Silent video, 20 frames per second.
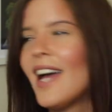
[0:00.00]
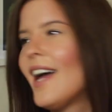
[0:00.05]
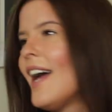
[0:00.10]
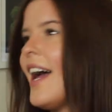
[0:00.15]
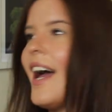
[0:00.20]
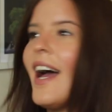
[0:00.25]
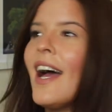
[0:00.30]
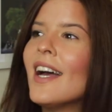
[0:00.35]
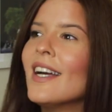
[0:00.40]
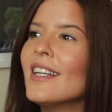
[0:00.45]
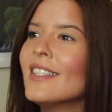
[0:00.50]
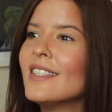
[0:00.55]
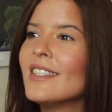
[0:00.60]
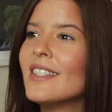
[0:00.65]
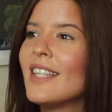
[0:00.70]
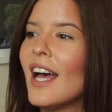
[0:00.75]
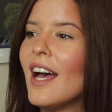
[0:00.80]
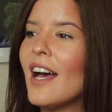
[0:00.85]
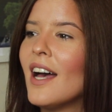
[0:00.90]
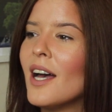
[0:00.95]

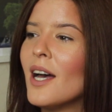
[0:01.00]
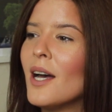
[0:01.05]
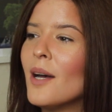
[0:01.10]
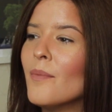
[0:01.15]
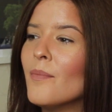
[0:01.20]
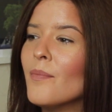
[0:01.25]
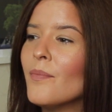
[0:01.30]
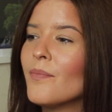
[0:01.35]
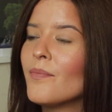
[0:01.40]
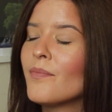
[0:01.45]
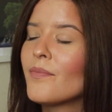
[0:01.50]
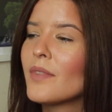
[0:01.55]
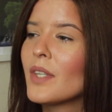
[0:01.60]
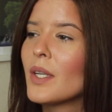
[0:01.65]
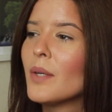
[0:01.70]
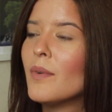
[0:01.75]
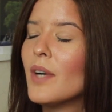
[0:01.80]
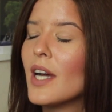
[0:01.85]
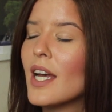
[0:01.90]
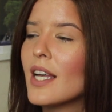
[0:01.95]
And um,
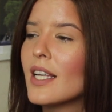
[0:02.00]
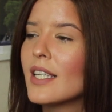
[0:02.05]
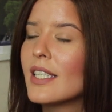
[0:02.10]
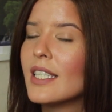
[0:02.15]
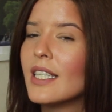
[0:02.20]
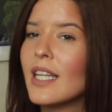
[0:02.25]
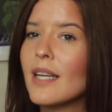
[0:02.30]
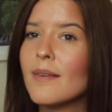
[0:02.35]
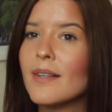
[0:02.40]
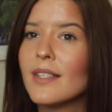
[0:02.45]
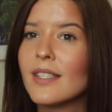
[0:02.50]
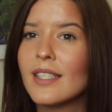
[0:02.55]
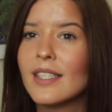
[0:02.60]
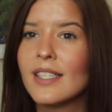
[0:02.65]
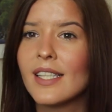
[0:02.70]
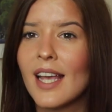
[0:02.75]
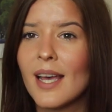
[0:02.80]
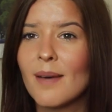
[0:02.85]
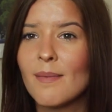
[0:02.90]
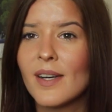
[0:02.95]
what else did I want to
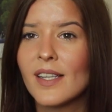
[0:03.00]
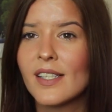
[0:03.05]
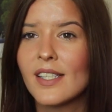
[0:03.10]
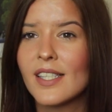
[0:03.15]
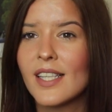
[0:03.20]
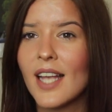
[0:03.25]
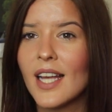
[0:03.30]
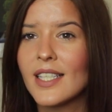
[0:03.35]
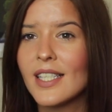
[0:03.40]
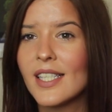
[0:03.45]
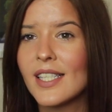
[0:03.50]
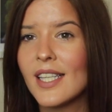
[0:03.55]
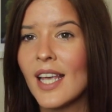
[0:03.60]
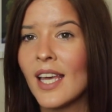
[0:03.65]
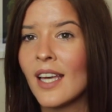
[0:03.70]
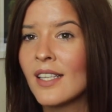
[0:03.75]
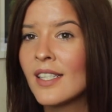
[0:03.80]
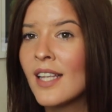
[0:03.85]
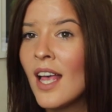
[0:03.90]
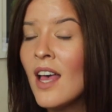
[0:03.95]
say about Society
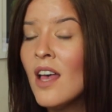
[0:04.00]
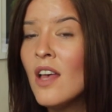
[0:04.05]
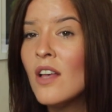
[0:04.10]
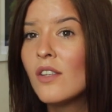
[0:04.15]
6?